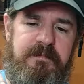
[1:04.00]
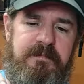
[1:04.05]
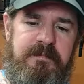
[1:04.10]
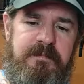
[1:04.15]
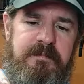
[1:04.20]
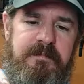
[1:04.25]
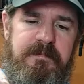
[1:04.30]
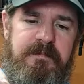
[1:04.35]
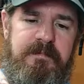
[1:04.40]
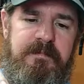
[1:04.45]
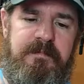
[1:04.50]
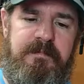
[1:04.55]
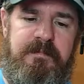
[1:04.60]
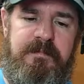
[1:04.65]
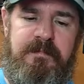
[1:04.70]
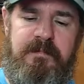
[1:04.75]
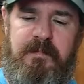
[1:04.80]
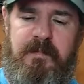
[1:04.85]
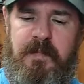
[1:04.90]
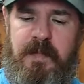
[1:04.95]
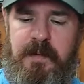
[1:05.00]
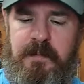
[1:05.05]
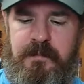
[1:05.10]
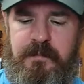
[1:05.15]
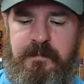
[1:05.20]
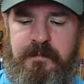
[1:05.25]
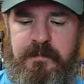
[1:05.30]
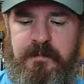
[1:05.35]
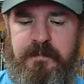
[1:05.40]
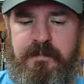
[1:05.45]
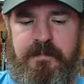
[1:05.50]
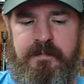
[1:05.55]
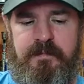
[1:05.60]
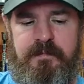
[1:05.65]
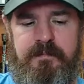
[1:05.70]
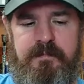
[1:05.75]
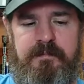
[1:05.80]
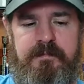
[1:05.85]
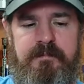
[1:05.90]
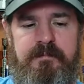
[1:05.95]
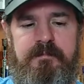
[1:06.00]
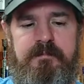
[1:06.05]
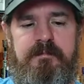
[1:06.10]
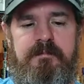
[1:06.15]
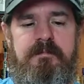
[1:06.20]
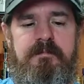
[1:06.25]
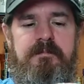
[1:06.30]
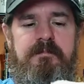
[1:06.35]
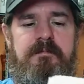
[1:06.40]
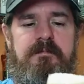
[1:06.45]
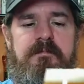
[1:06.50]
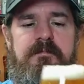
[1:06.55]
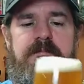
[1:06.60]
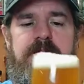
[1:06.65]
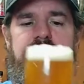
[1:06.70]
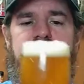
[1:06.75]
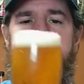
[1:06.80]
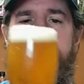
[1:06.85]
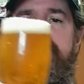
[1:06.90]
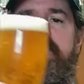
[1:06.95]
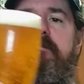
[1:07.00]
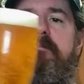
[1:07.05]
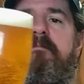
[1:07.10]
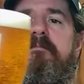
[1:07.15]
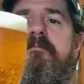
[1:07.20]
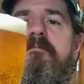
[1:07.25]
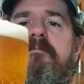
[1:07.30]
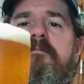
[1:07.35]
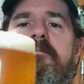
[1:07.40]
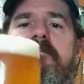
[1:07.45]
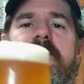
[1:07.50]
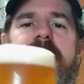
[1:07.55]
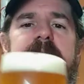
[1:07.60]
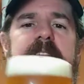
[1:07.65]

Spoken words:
[no speech]